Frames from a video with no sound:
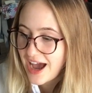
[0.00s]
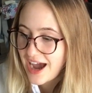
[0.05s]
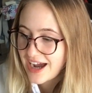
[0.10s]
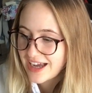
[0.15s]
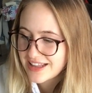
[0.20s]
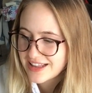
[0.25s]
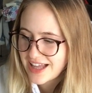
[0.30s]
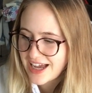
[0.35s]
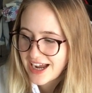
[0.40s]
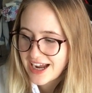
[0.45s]

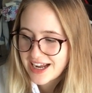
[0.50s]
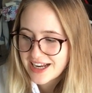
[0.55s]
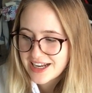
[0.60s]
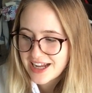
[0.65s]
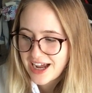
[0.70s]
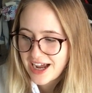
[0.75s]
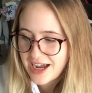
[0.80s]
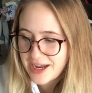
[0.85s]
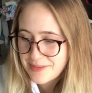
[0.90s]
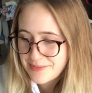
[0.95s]
I lied,
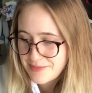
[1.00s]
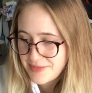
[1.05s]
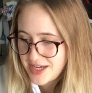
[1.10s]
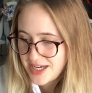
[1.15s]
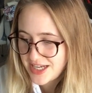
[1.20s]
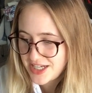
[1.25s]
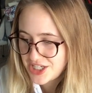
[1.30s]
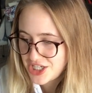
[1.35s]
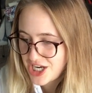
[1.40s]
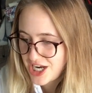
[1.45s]
I'm
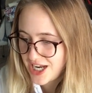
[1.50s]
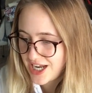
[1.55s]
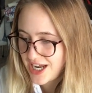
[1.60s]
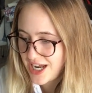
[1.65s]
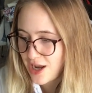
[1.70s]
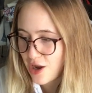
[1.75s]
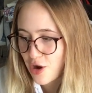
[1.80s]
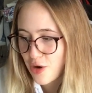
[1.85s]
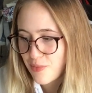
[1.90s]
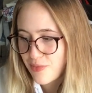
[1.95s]
meat.
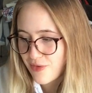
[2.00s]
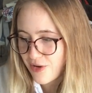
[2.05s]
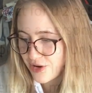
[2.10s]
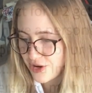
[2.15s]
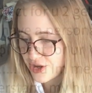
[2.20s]
JK, I hope you